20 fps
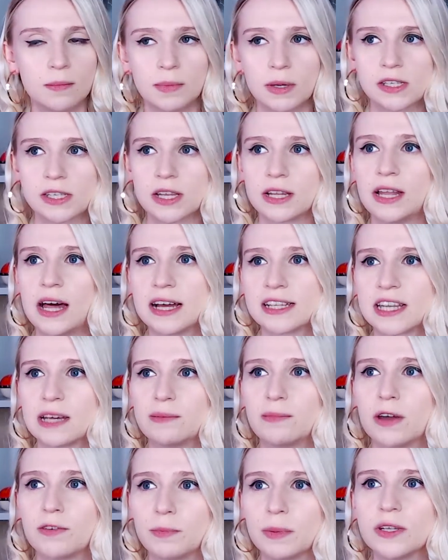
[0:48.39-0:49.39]
because the last time
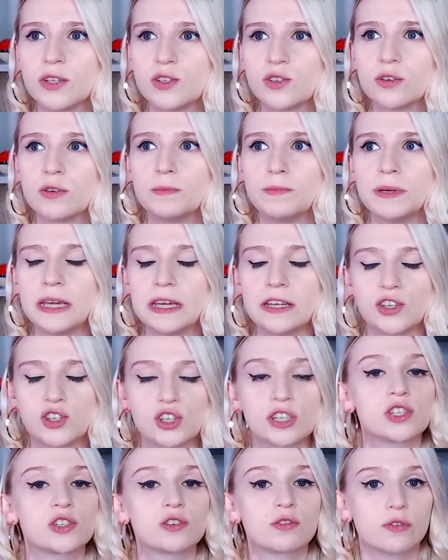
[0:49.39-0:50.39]
I've been to a beach
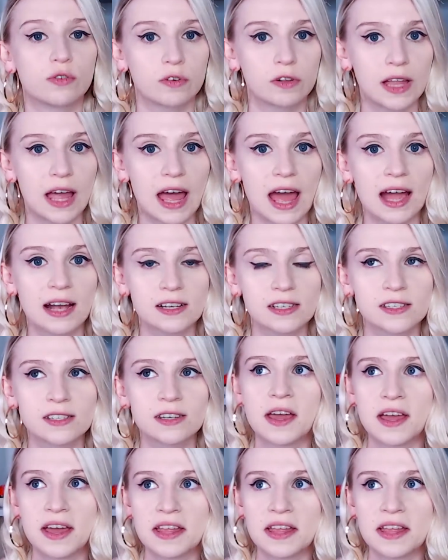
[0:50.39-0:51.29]
just to relax,